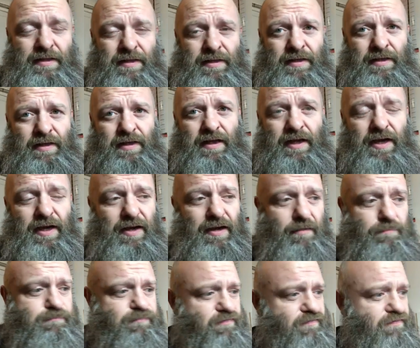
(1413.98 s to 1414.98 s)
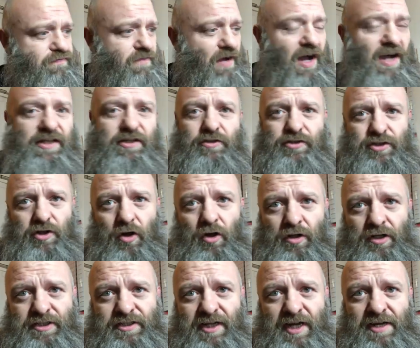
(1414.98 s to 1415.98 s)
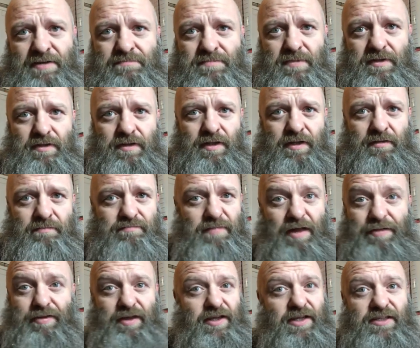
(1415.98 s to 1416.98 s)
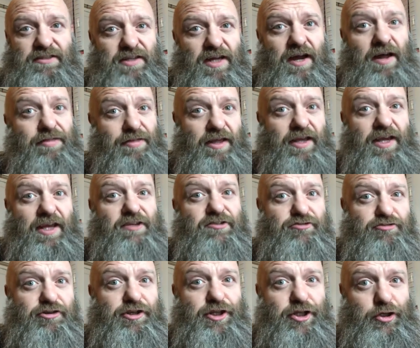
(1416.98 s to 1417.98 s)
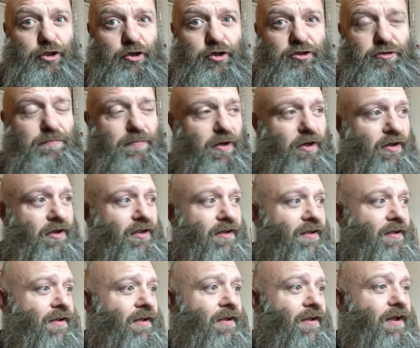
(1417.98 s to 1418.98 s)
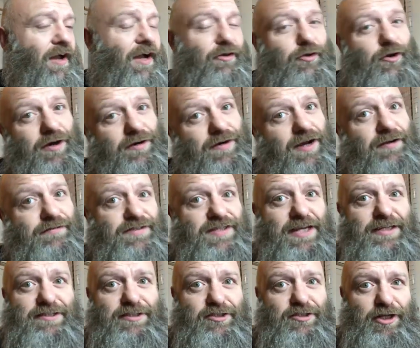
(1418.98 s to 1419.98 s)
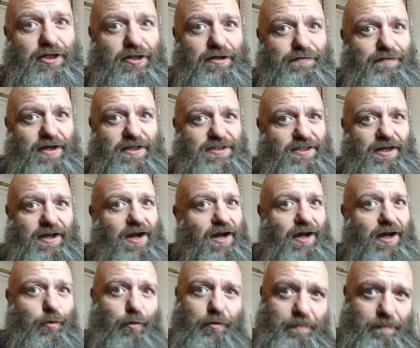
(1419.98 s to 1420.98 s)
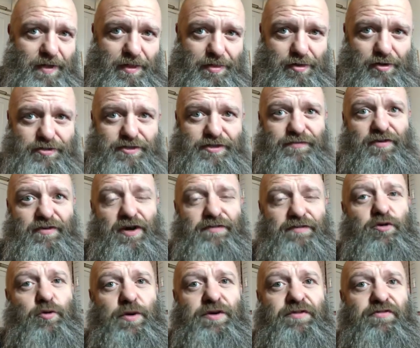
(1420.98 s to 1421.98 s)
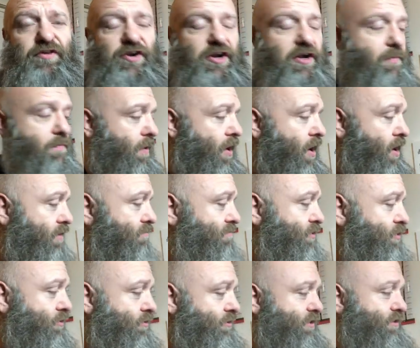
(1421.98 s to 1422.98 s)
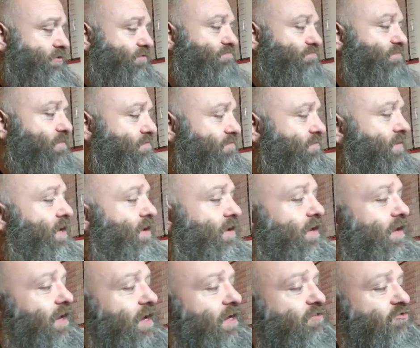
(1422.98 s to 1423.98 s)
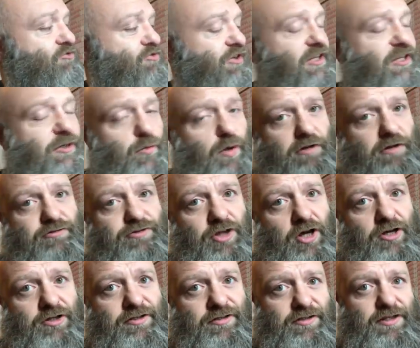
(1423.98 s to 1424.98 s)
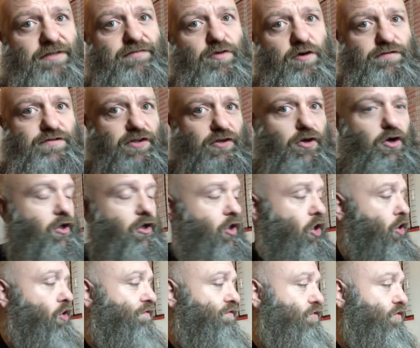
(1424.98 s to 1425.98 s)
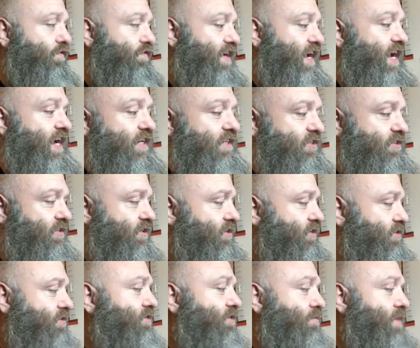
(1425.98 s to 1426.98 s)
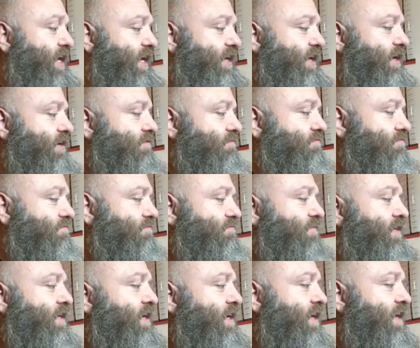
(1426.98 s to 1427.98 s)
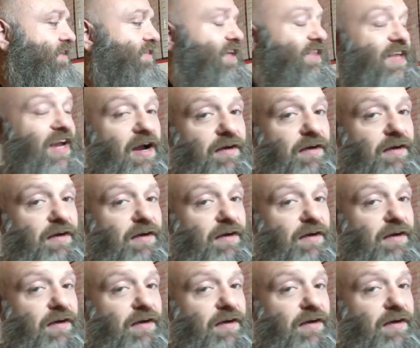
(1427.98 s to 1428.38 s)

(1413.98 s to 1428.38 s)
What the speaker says: I use it all the time. I think it is really good, but you know, I've said to Jill at Visorcat, I wouldn't pay 35 quid for it. But you know, it's really well done. They've obviously got a lot of overheads to make it that they have